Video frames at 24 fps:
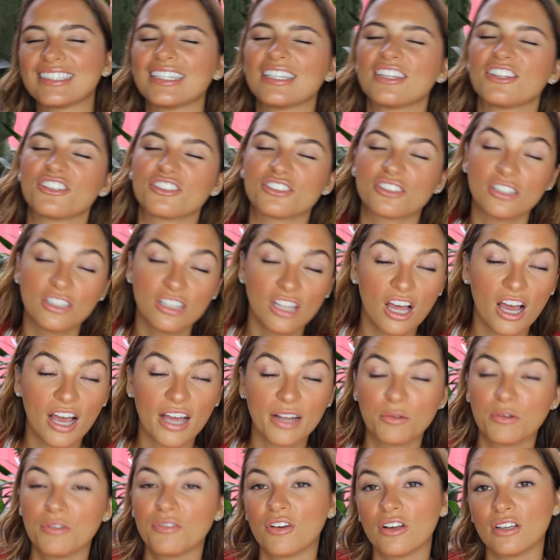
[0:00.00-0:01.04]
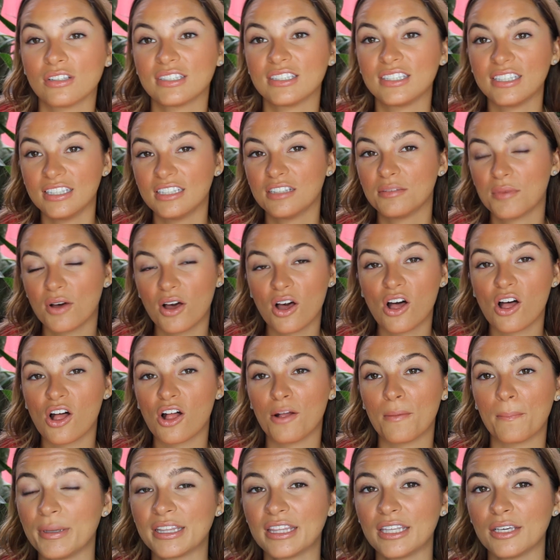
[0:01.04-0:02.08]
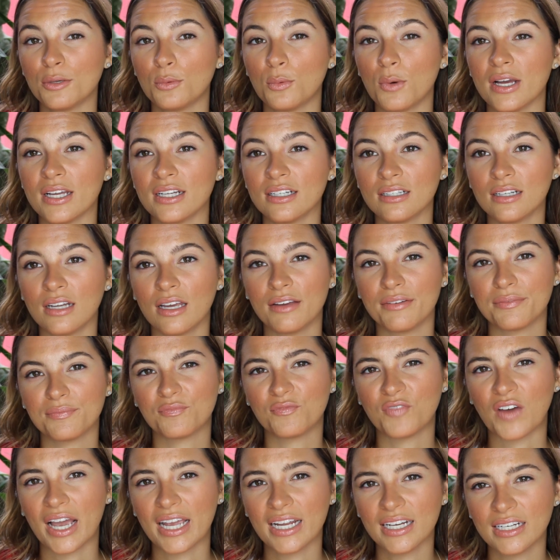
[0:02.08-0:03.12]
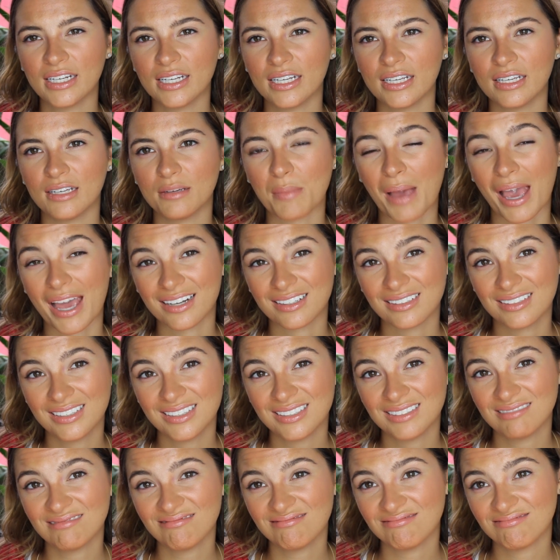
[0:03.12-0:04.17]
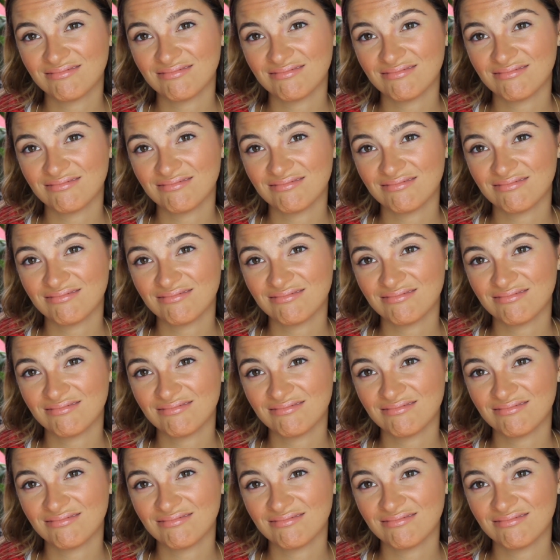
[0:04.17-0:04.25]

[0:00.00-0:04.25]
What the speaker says: There's a lot, we've all seen them all, but the one Finding Madeline,